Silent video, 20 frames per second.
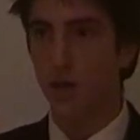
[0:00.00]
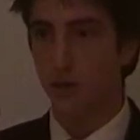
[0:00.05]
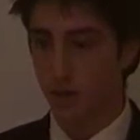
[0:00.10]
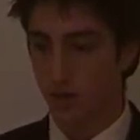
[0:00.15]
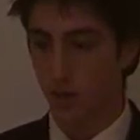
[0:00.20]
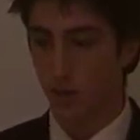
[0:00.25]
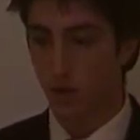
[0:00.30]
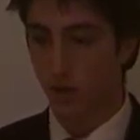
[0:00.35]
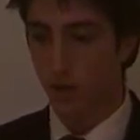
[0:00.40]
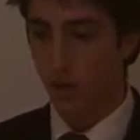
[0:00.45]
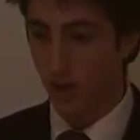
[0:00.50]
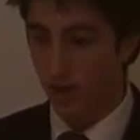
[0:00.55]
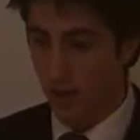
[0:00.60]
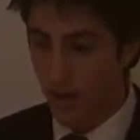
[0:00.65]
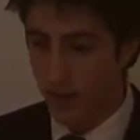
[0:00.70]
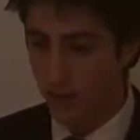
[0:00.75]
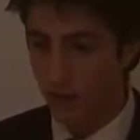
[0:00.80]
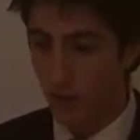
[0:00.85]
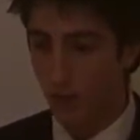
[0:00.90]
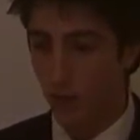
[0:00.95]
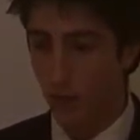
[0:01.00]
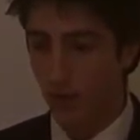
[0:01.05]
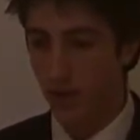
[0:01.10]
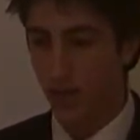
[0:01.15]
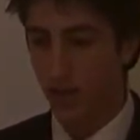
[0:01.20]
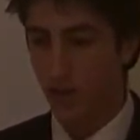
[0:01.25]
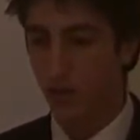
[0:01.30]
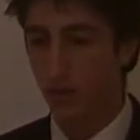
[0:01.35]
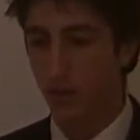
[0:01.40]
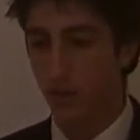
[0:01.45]
So let's move on
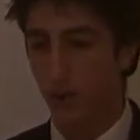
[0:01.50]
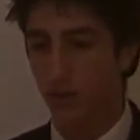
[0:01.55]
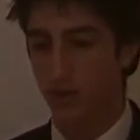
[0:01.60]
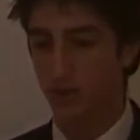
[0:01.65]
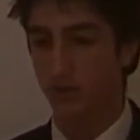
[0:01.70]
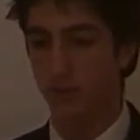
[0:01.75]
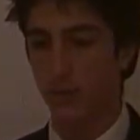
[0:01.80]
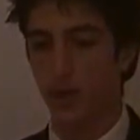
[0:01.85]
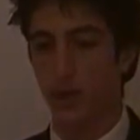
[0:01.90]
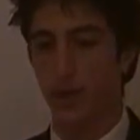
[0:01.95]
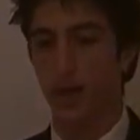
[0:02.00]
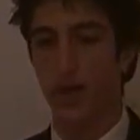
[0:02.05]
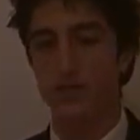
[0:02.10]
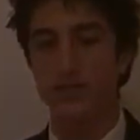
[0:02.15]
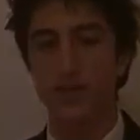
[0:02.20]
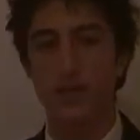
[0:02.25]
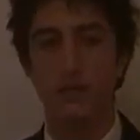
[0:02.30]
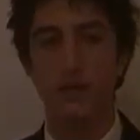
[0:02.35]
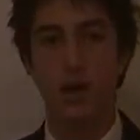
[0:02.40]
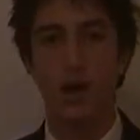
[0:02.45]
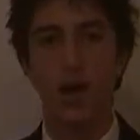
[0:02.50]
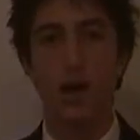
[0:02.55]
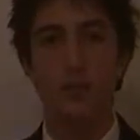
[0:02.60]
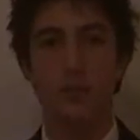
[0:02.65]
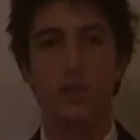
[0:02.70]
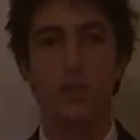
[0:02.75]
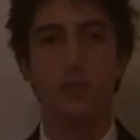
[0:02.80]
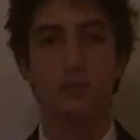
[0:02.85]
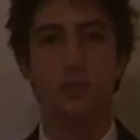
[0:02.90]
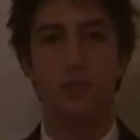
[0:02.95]
then to the positive matter. I said
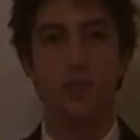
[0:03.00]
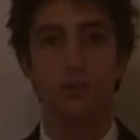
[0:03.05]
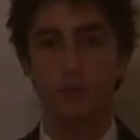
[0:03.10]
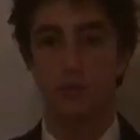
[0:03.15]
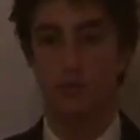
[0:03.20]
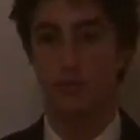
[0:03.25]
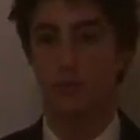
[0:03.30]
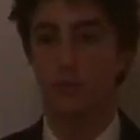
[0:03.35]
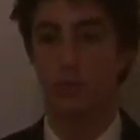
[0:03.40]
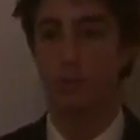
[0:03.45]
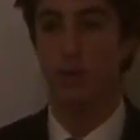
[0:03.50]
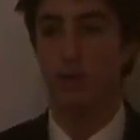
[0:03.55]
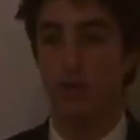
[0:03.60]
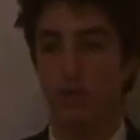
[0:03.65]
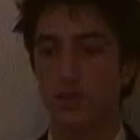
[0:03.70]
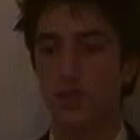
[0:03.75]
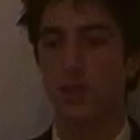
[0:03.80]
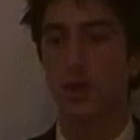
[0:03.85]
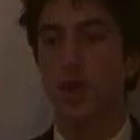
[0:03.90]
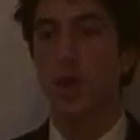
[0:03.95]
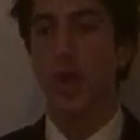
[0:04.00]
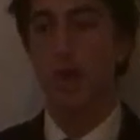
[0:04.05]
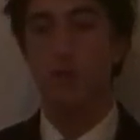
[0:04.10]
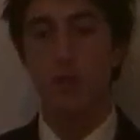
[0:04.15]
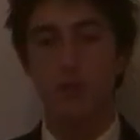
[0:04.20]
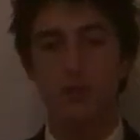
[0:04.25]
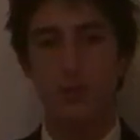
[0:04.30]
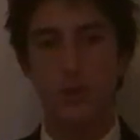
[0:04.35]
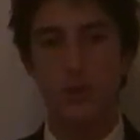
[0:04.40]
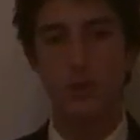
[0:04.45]
I'm going to be dealing with 2 points. I'm
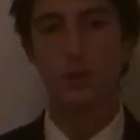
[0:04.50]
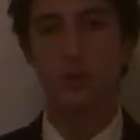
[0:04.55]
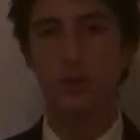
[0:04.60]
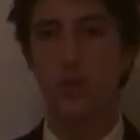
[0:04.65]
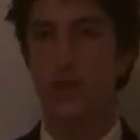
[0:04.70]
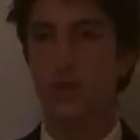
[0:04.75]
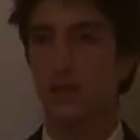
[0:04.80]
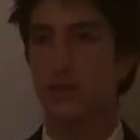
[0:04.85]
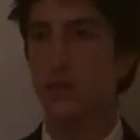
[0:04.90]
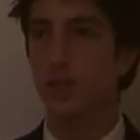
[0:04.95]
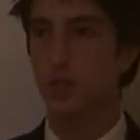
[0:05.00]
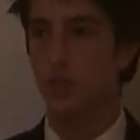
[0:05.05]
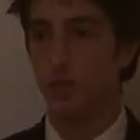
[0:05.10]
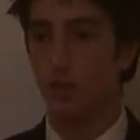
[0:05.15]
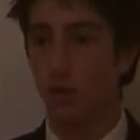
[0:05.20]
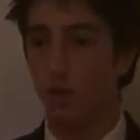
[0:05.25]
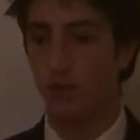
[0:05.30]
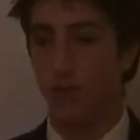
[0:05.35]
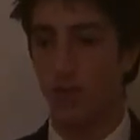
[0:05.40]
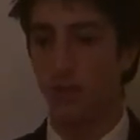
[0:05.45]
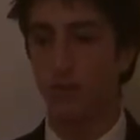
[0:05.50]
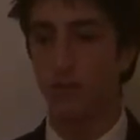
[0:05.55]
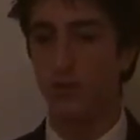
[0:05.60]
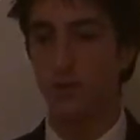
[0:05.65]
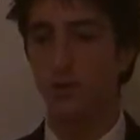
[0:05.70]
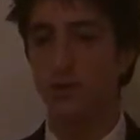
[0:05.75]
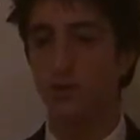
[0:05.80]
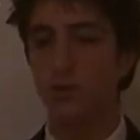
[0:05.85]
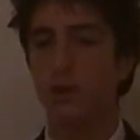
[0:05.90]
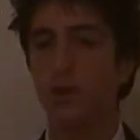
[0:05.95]
going to be first looking at this issue of
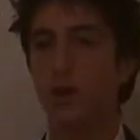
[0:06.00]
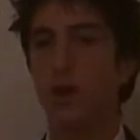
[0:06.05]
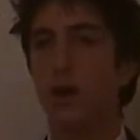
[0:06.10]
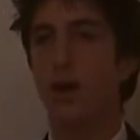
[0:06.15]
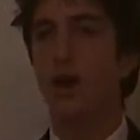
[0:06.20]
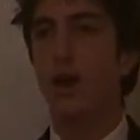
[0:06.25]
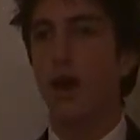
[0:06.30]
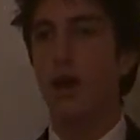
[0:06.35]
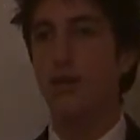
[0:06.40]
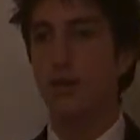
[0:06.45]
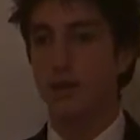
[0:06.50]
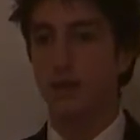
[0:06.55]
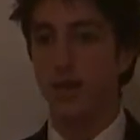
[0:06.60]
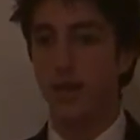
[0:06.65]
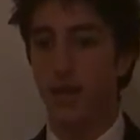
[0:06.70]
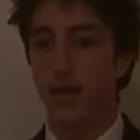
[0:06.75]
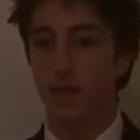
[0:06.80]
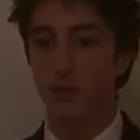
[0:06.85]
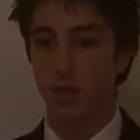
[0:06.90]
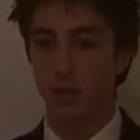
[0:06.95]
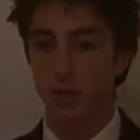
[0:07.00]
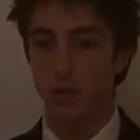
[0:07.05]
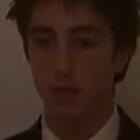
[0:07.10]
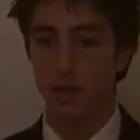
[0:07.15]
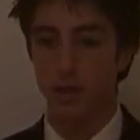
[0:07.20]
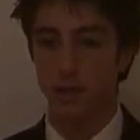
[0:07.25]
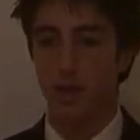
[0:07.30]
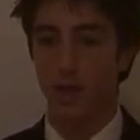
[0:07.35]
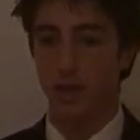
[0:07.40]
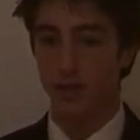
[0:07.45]
influence, and then secondly, I'm going to
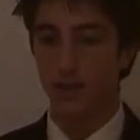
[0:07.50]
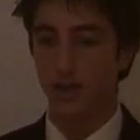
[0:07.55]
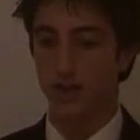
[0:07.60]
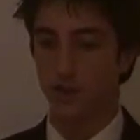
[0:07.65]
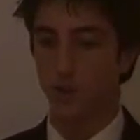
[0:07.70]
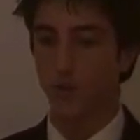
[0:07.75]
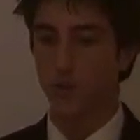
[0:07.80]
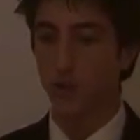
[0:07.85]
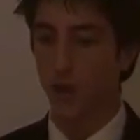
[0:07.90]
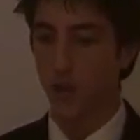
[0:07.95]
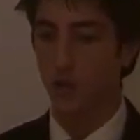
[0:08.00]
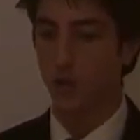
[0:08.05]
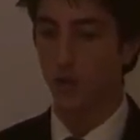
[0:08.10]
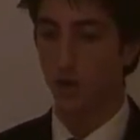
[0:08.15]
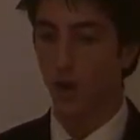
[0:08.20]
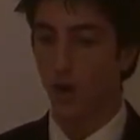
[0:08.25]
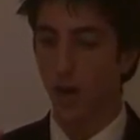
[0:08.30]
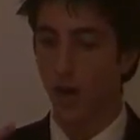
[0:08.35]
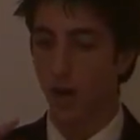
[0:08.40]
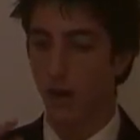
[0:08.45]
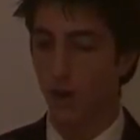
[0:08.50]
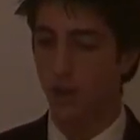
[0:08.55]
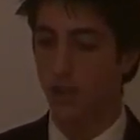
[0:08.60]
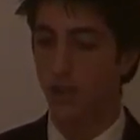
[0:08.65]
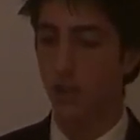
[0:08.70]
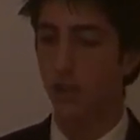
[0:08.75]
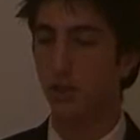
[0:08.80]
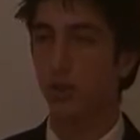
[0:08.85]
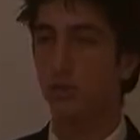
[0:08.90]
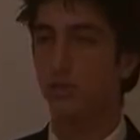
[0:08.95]
be looking at the idea of
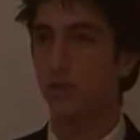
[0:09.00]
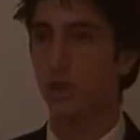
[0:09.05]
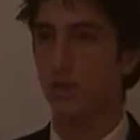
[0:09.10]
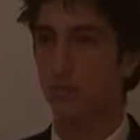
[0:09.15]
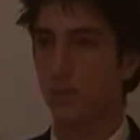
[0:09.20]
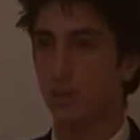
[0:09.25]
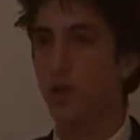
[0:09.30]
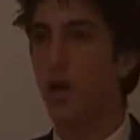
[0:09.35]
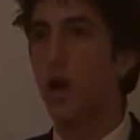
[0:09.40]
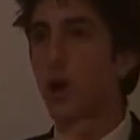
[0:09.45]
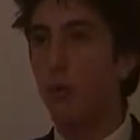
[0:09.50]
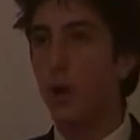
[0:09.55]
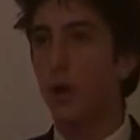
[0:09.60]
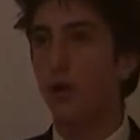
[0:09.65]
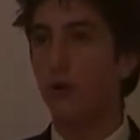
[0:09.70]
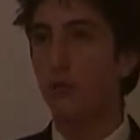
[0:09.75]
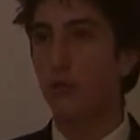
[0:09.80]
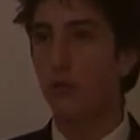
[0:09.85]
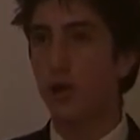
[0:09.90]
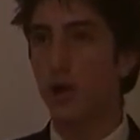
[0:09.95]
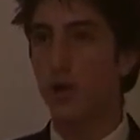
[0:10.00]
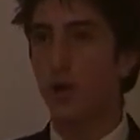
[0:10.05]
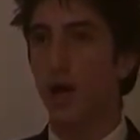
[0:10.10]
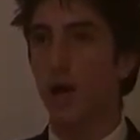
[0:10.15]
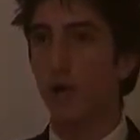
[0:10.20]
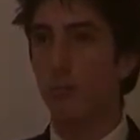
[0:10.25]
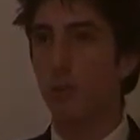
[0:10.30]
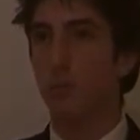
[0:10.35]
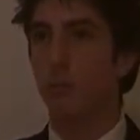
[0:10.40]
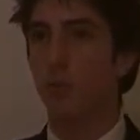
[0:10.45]
conditional investment, where
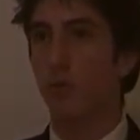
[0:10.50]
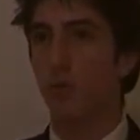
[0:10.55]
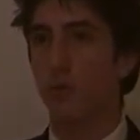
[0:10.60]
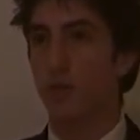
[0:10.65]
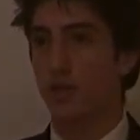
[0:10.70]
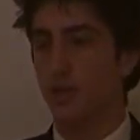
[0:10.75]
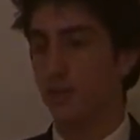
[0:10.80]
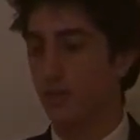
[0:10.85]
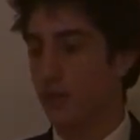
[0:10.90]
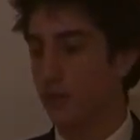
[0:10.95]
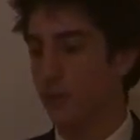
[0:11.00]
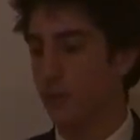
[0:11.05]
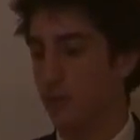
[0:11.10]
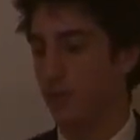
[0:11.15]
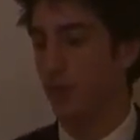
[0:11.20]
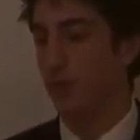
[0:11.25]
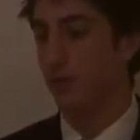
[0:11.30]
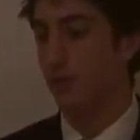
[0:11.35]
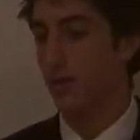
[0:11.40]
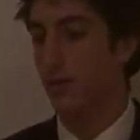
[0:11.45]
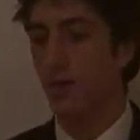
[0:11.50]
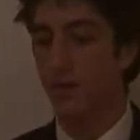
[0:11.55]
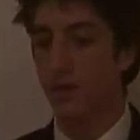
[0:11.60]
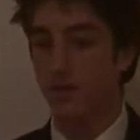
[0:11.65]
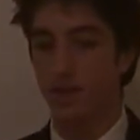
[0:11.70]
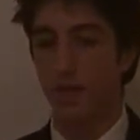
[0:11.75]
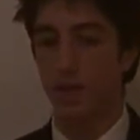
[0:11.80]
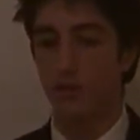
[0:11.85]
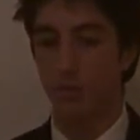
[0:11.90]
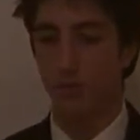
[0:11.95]
I'll be rebutting some of the matter
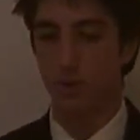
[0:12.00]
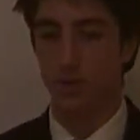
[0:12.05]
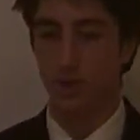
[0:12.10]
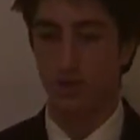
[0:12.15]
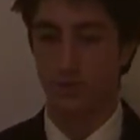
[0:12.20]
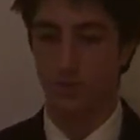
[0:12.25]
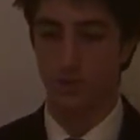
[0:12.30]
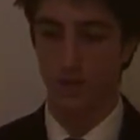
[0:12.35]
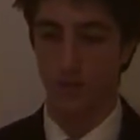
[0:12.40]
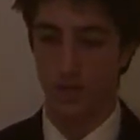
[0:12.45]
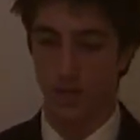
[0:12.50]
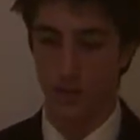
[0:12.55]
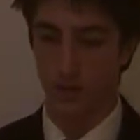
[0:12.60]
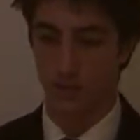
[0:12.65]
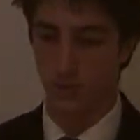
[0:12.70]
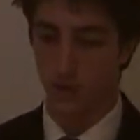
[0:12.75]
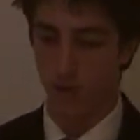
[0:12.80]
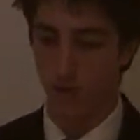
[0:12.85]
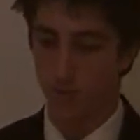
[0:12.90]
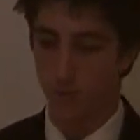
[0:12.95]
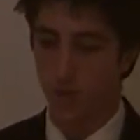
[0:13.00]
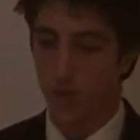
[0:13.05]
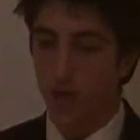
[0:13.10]
that they've brought up thus far.